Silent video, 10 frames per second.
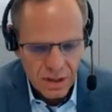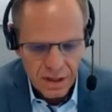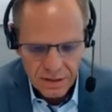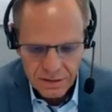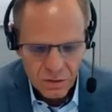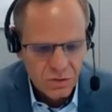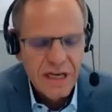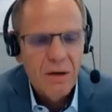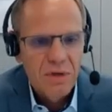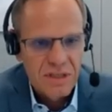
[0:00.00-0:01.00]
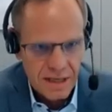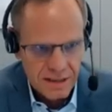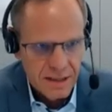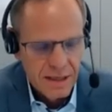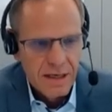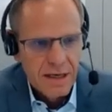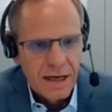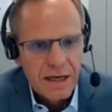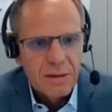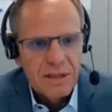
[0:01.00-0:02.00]
uh, to deal with that.
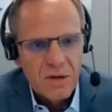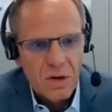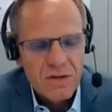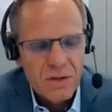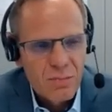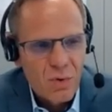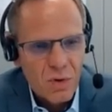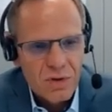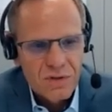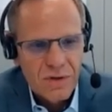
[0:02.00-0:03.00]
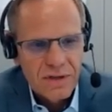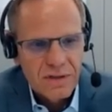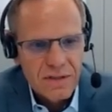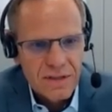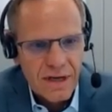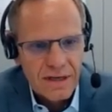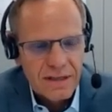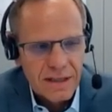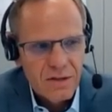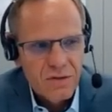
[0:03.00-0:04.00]
And it's also important to understand
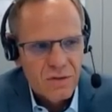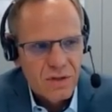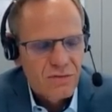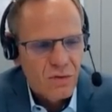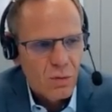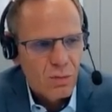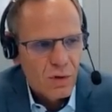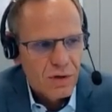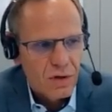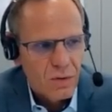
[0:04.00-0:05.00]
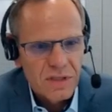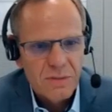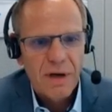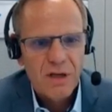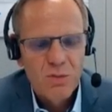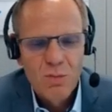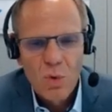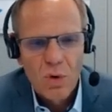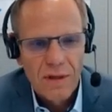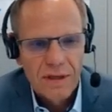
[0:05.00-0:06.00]
Industry 4.0 is much
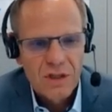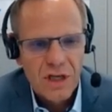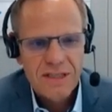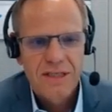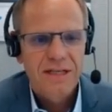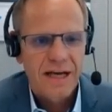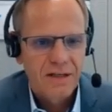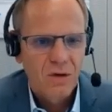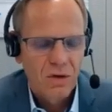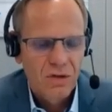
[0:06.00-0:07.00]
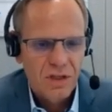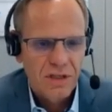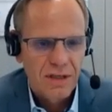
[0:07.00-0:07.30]
more than just a technology.